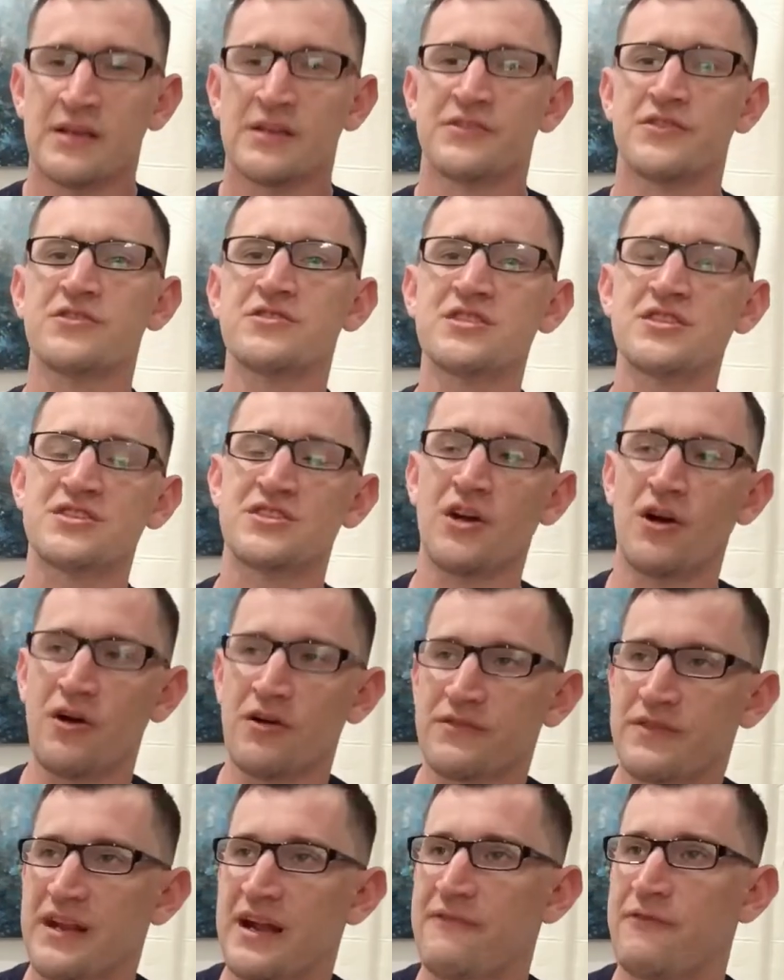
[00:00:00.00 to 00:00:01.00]
there's a
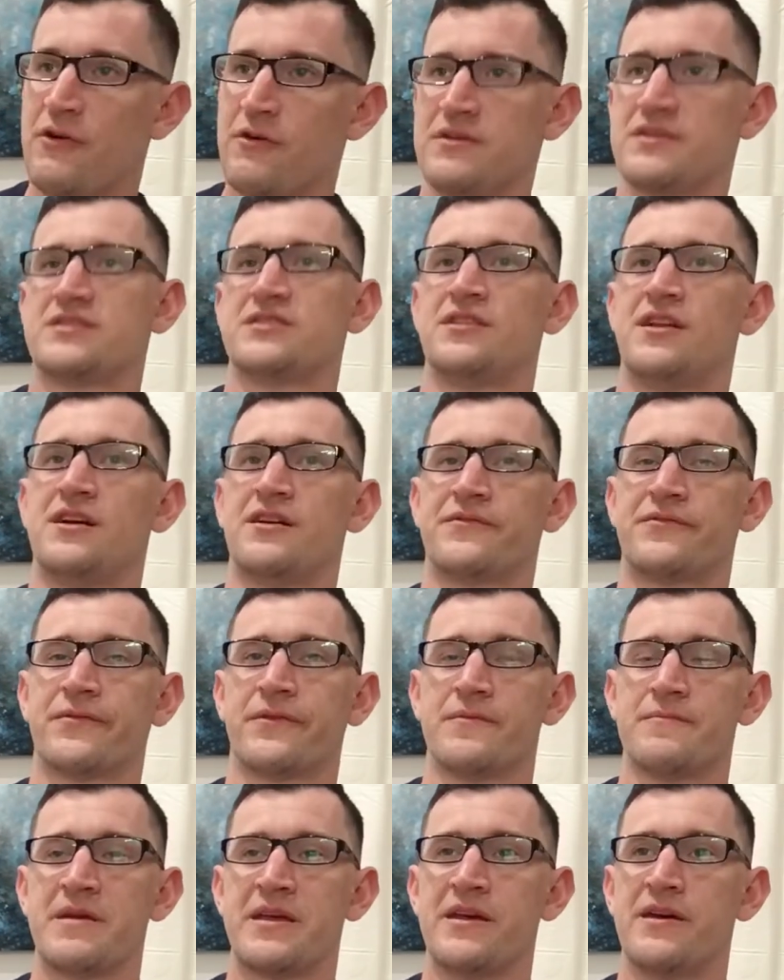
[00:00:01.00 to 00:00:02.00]
song that I've always loved
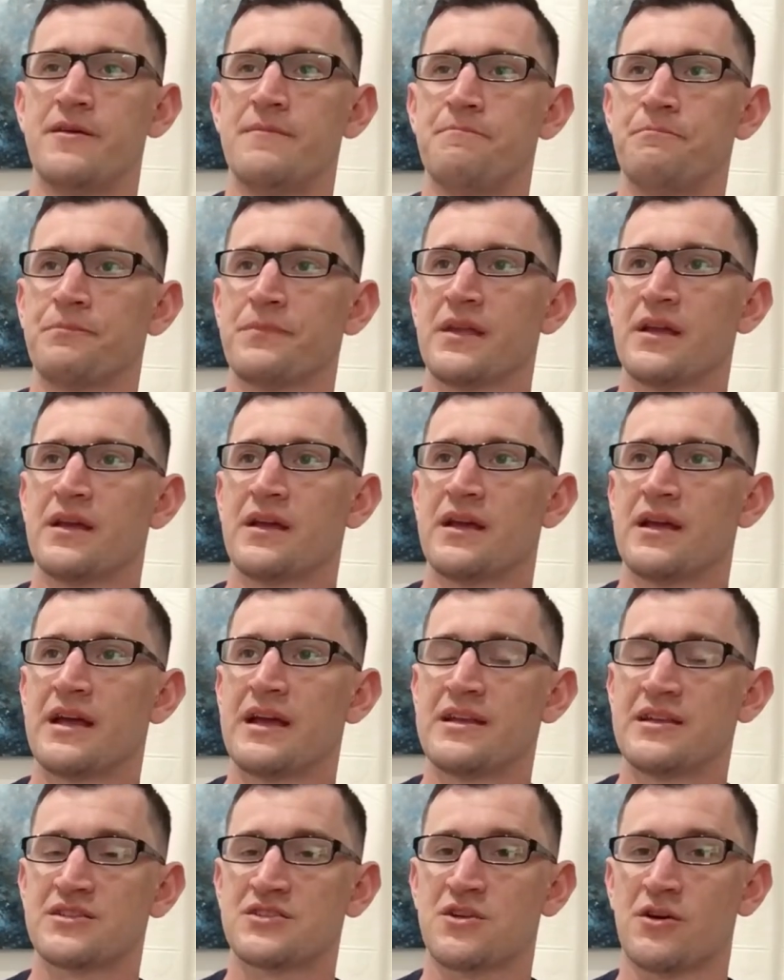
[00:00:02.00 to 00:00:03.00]
from him,
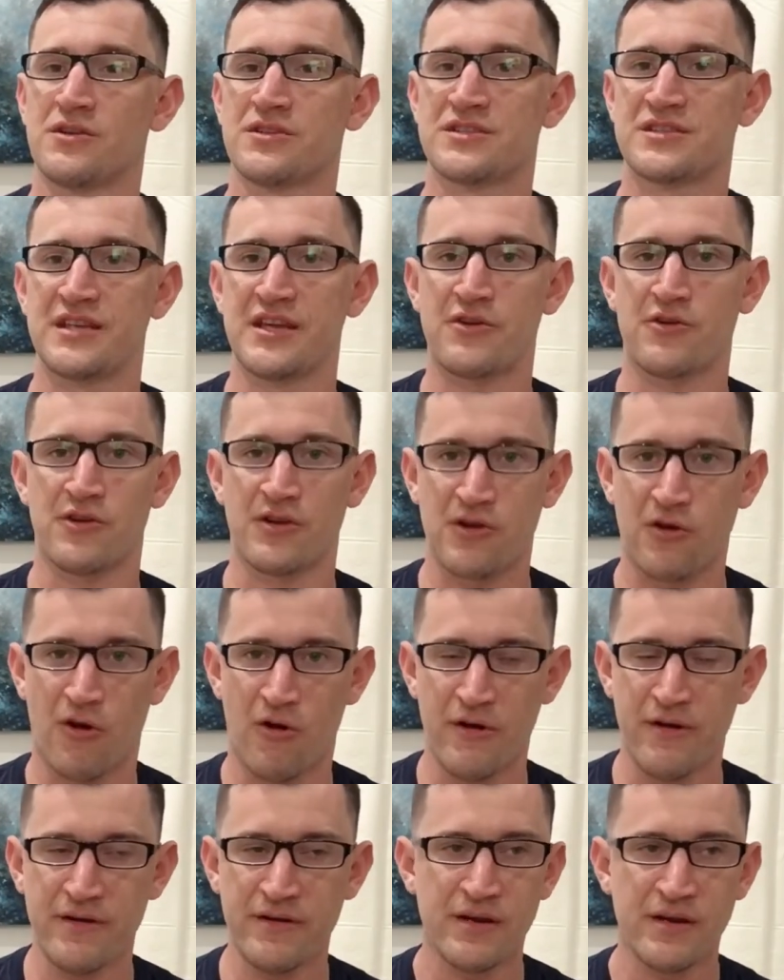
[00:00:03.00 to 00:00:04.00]
and it's called Secret
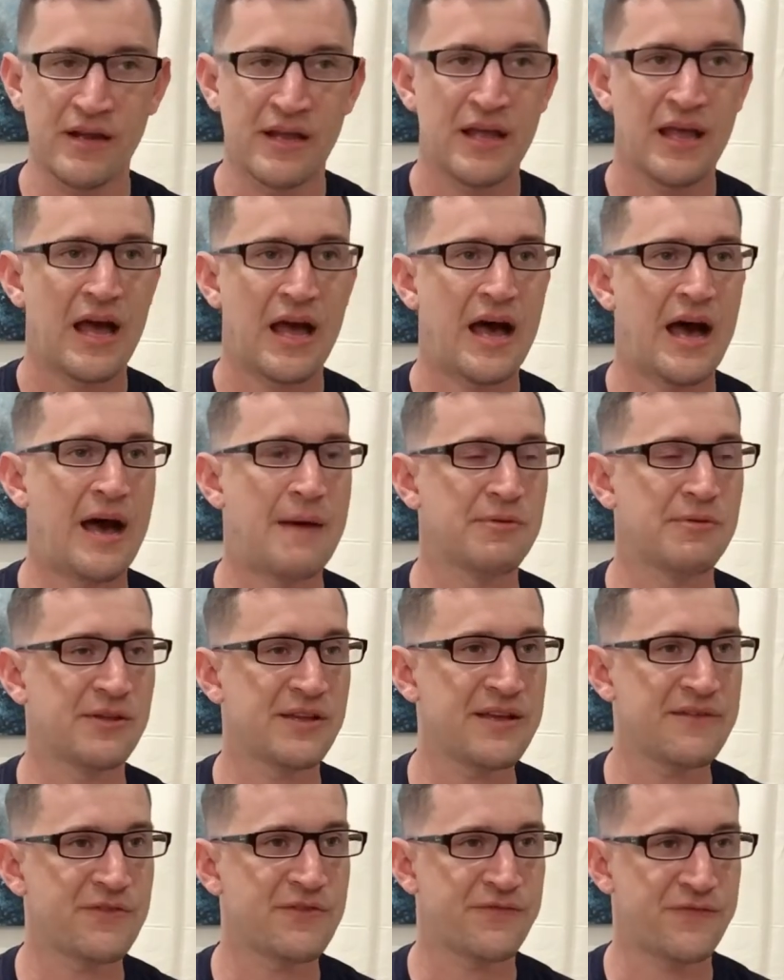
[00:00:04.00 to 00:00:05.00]
Garden. I
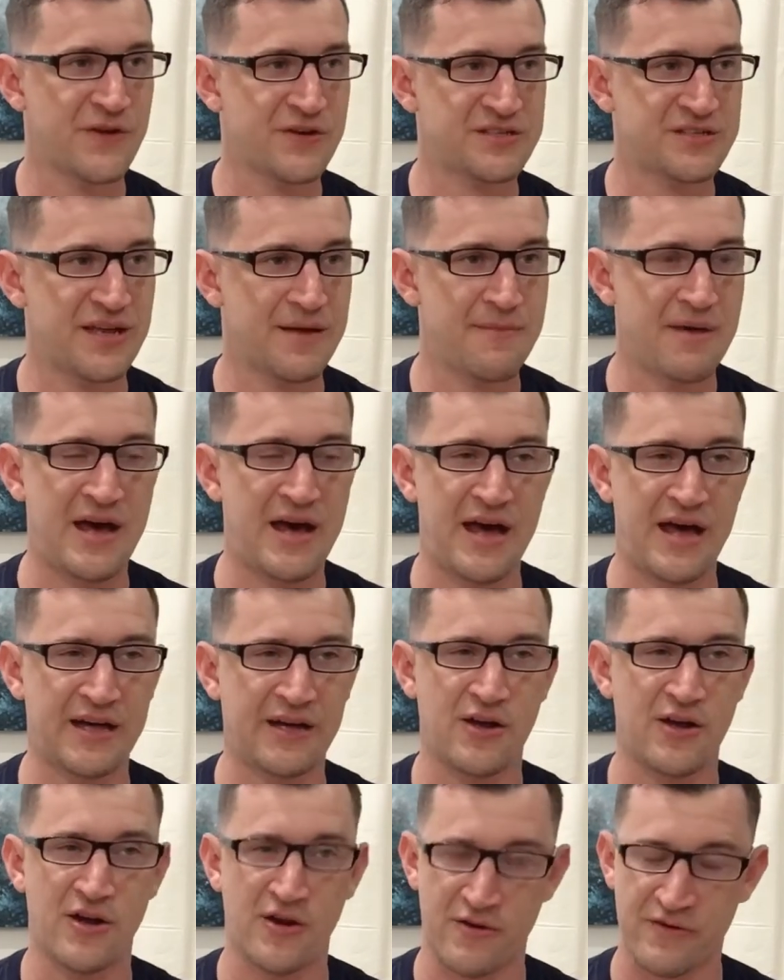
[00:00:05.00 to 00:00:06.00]
believe the first time I
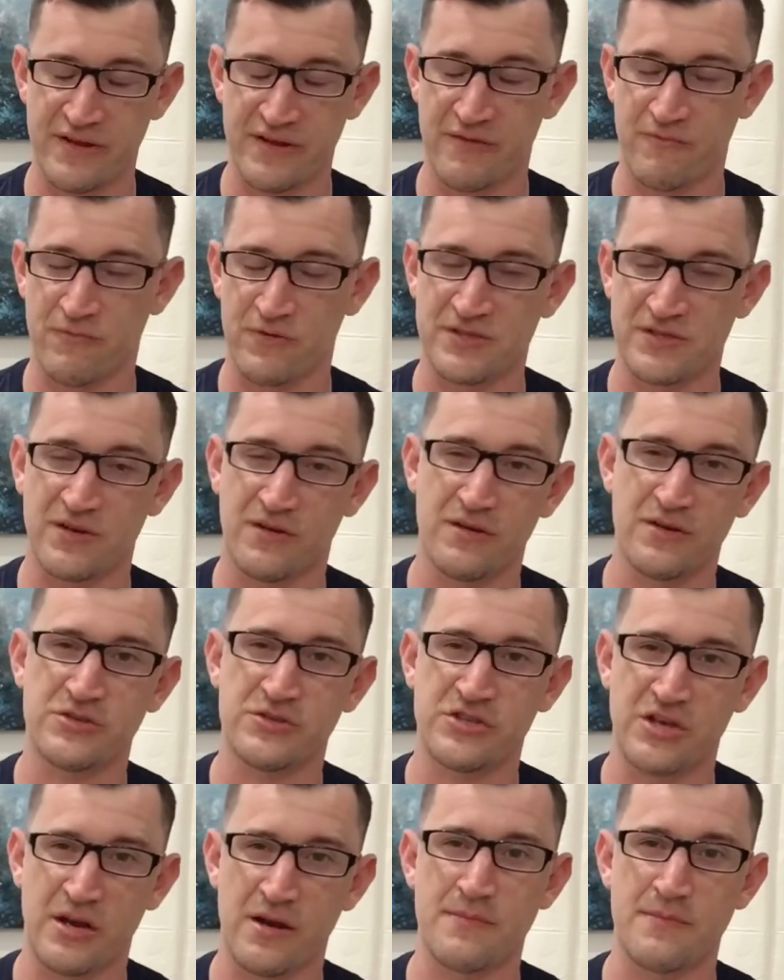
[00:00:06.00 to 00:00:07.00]
heard it was on
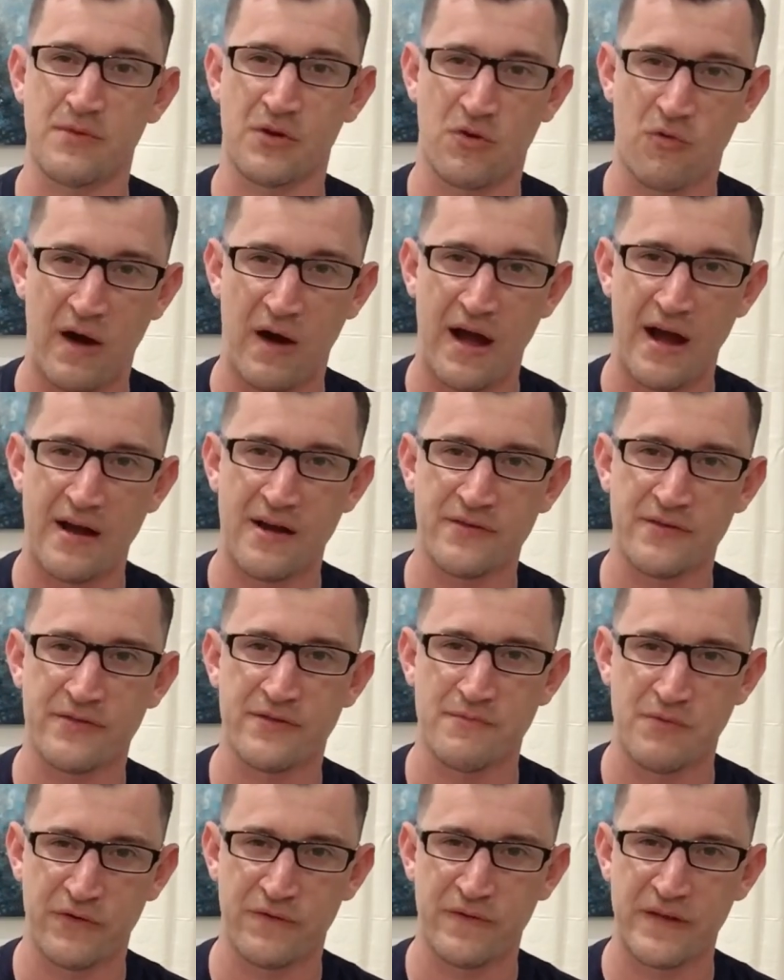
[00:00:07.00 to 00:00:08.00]
Jerry Maguire, the
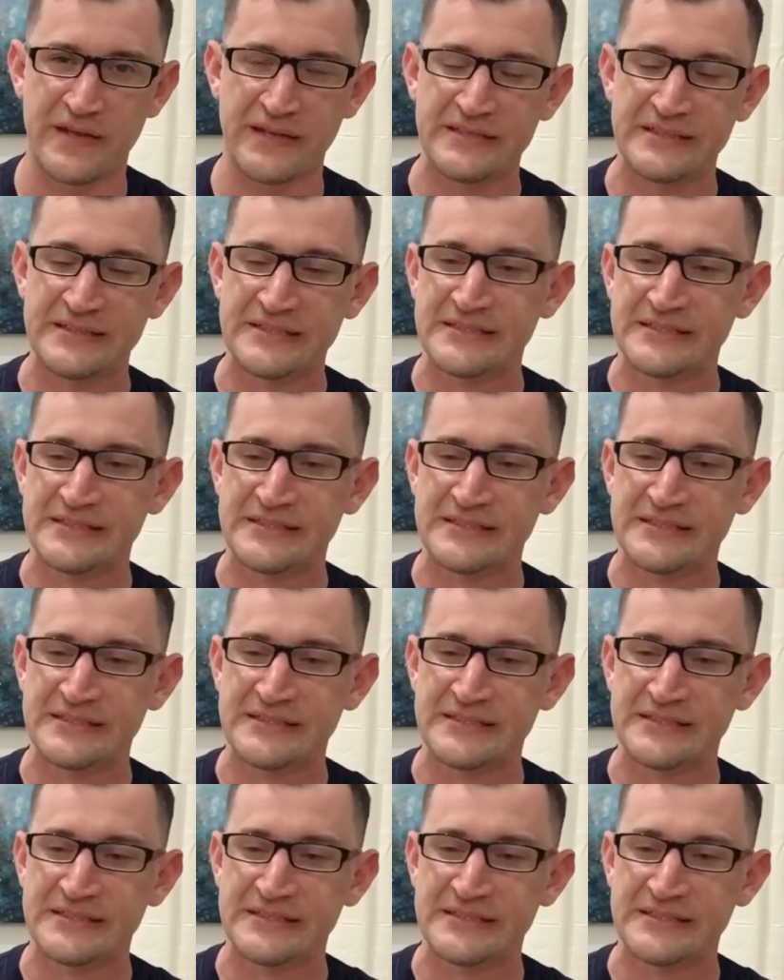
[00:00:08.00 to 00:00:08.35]
movie.